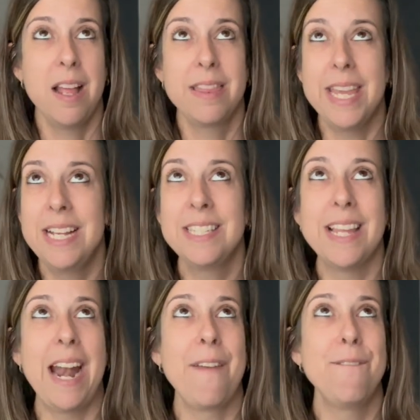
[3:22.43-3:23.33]
things
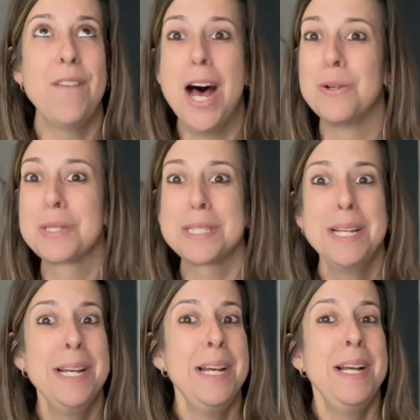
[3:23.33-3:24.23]
that I felt
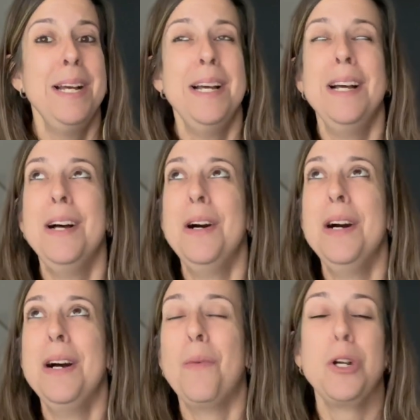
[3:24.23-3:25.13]

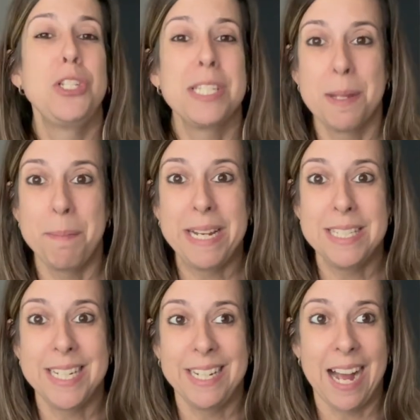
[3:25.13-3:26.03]
were just
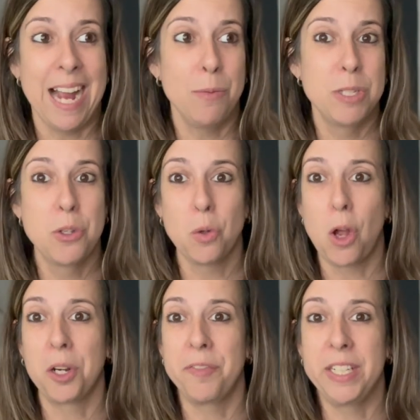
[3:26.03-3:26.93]
amazing. I was no
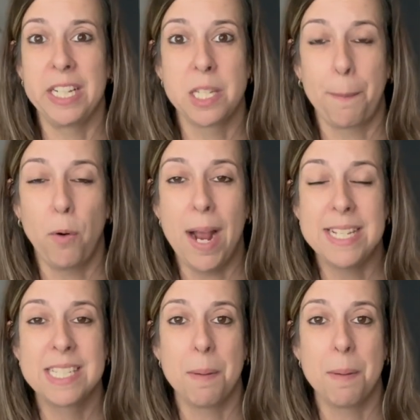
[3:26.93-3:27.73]
longer feeling depressed.